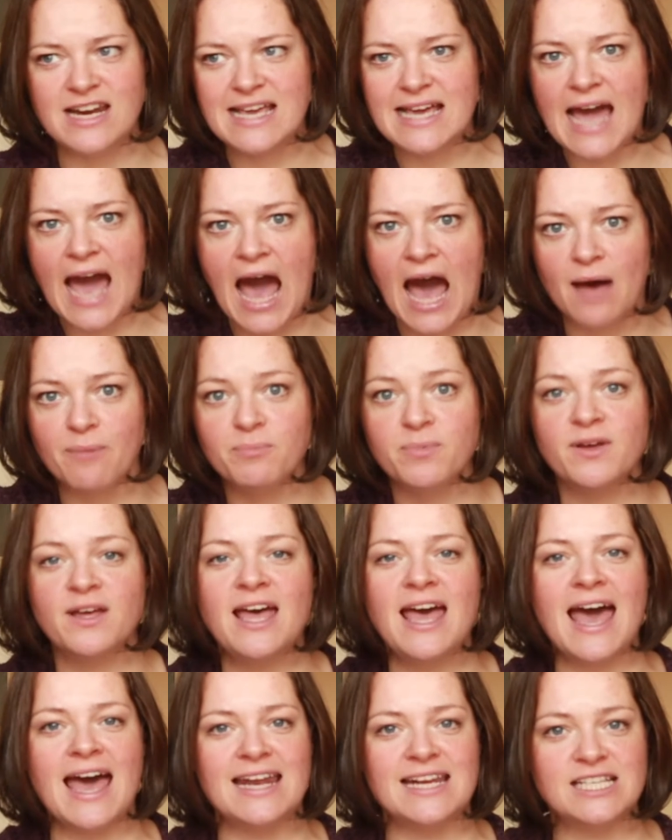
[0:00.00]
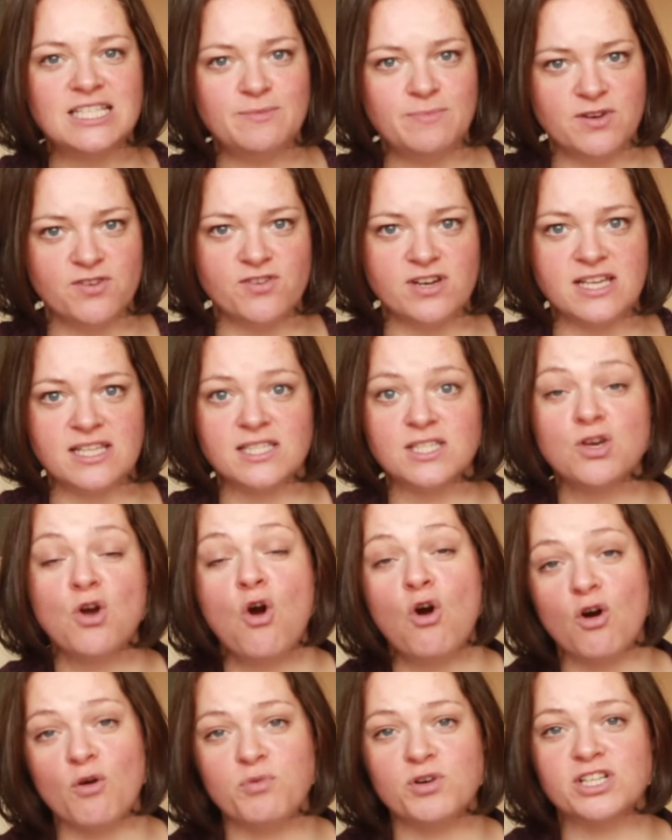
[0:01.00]
cap an experience
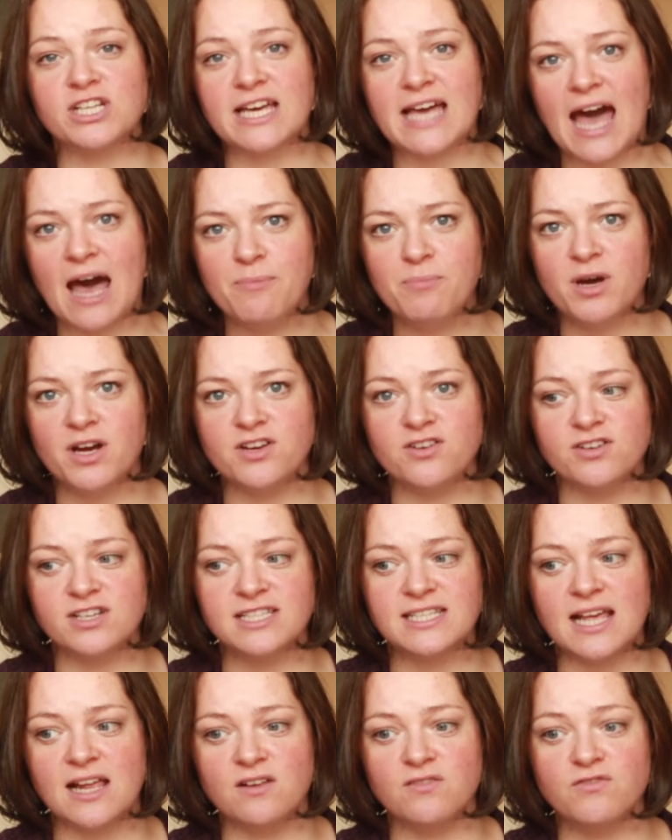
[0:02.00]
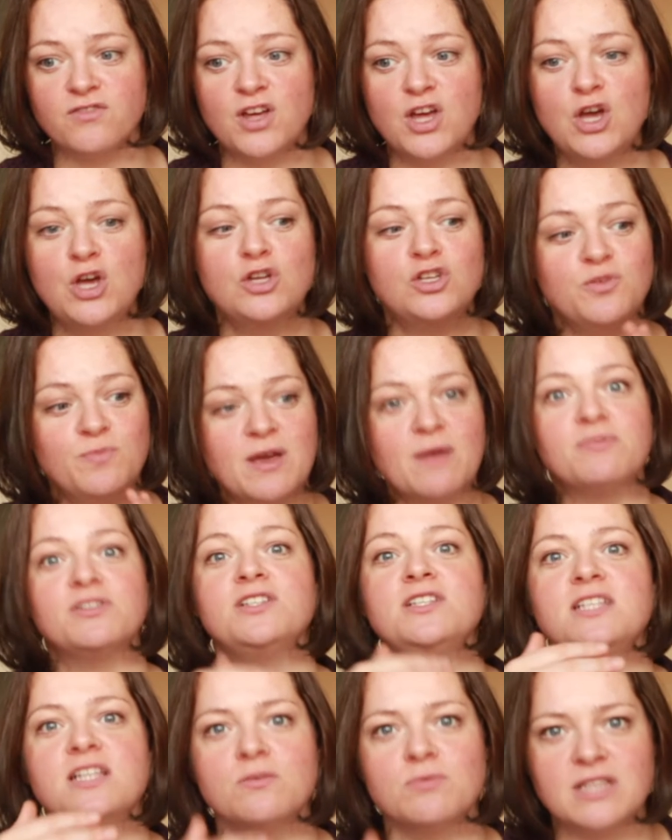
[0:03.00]
or put a cap on yourself to be able
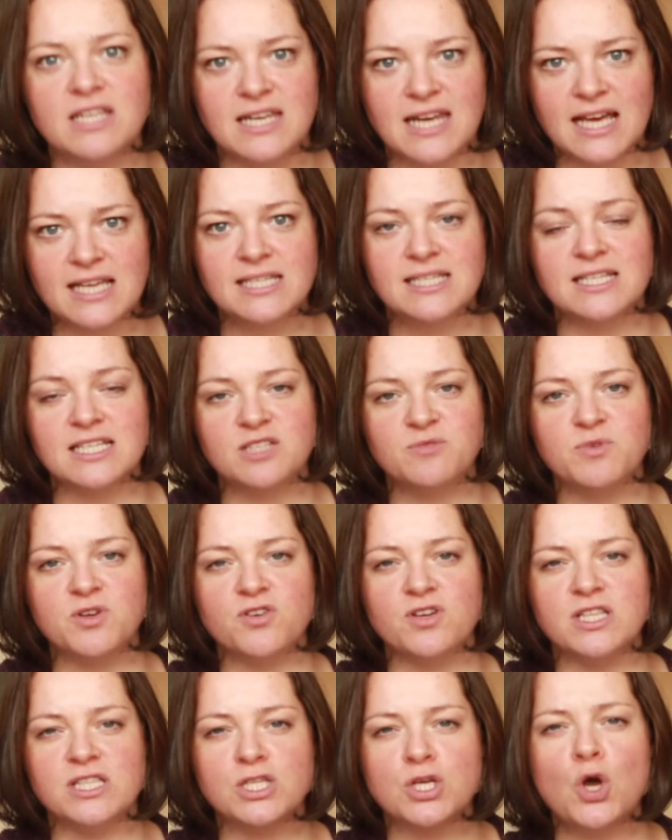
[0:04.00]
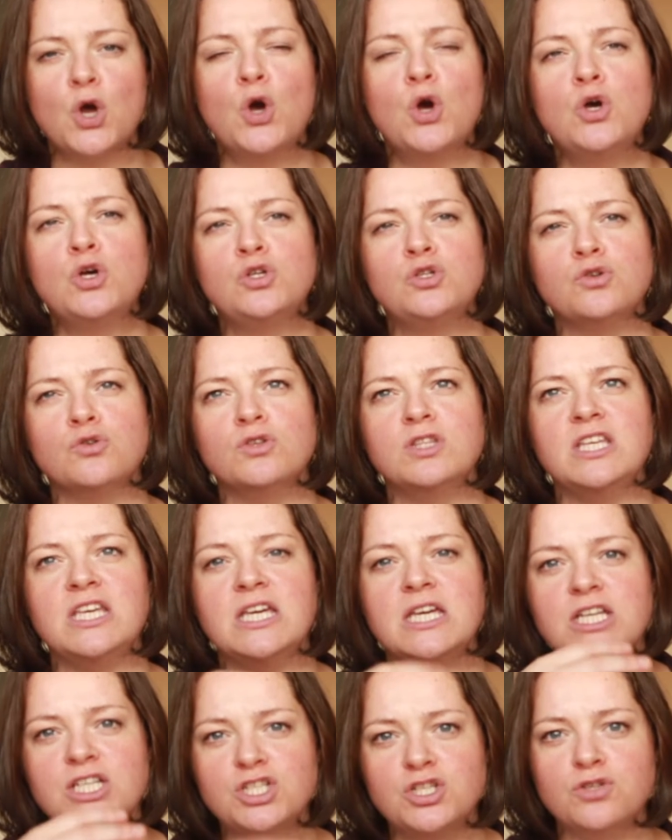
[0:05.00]
to deal with the next experience. So
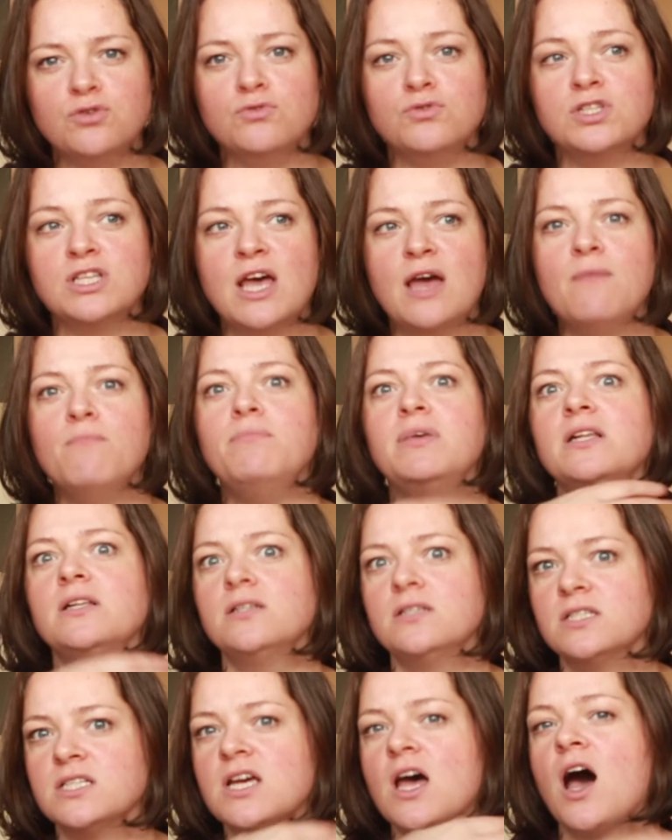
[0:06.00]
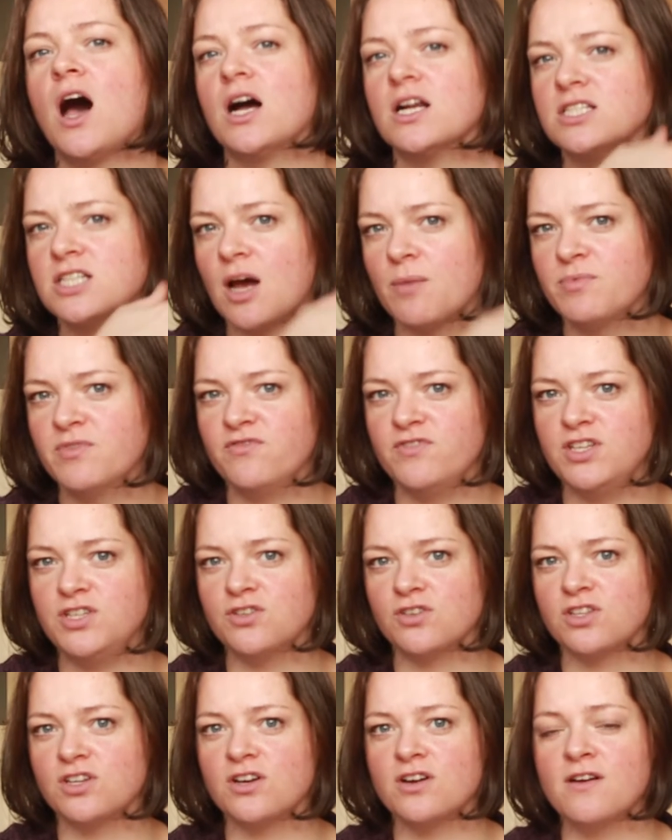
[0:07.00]
the issues build on top of each
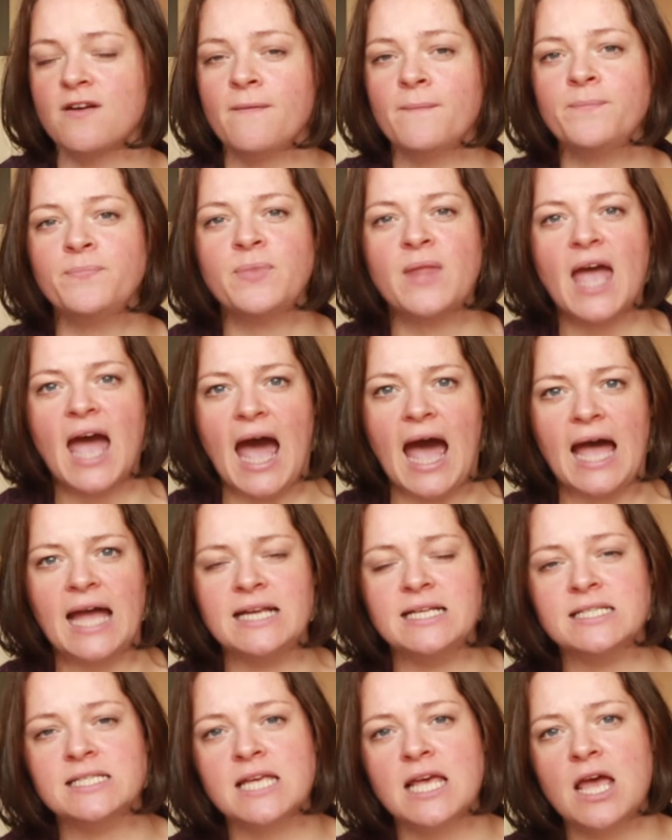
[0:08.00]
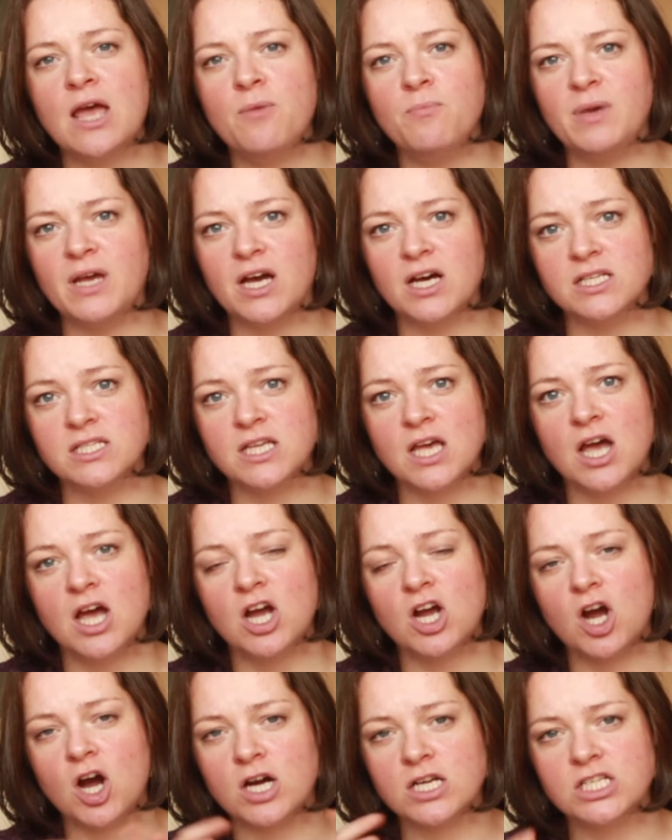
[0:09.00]
other. And because
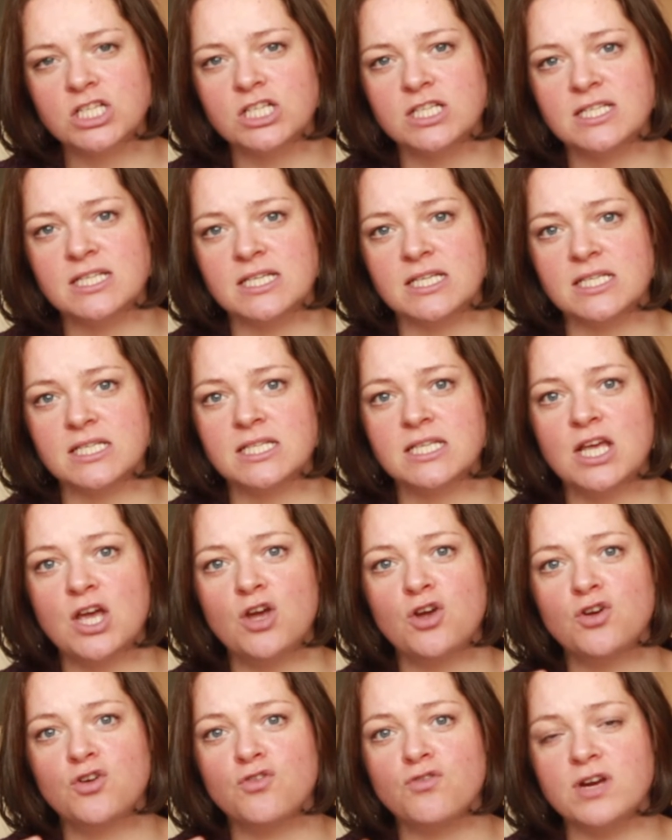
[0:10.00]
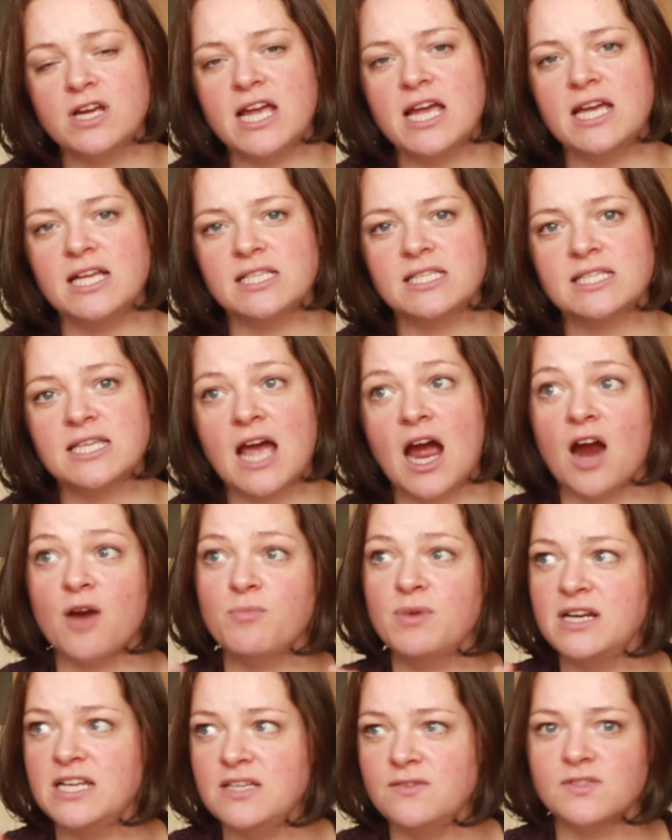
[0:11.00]
consciousness creates our
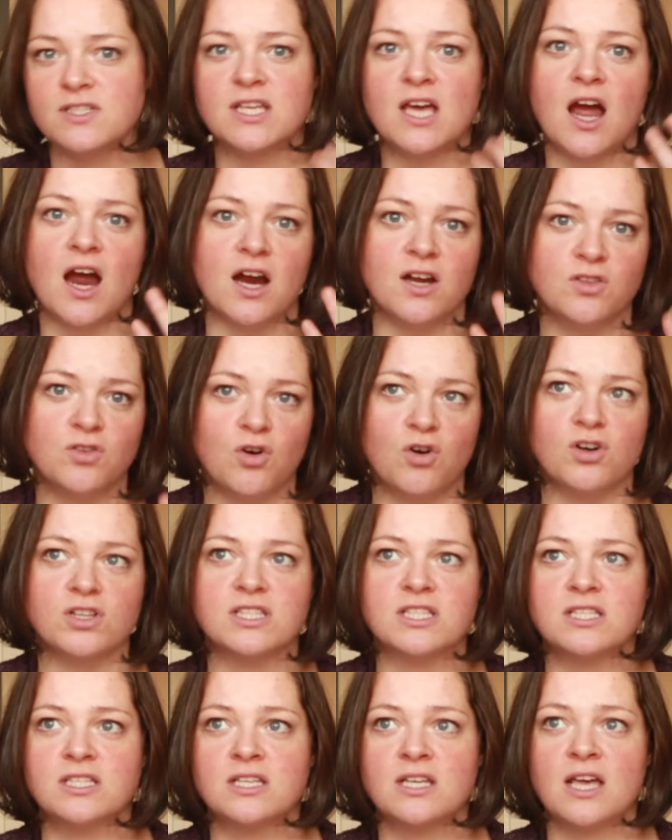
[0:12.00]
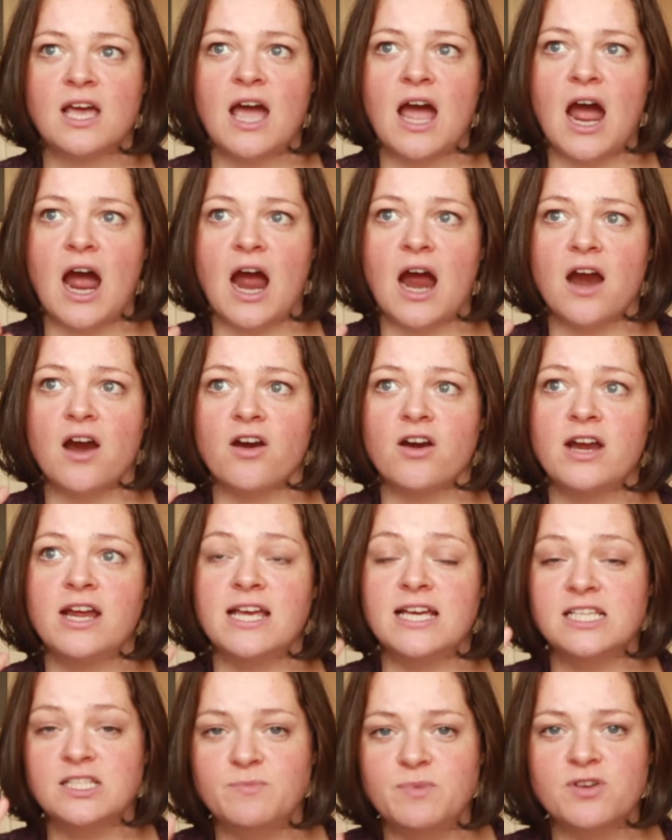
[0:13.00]
beliefs, our thoughts, our
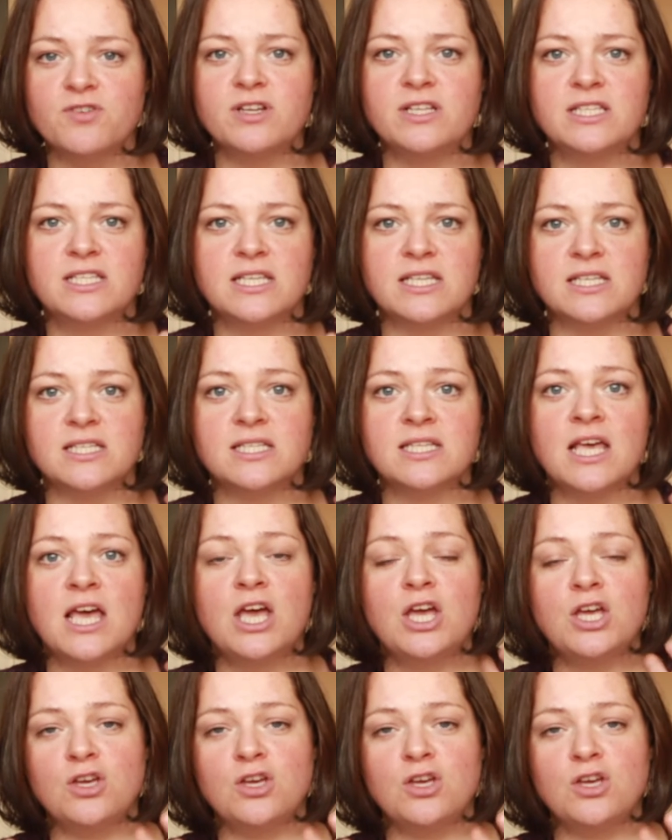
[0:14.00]
experiences,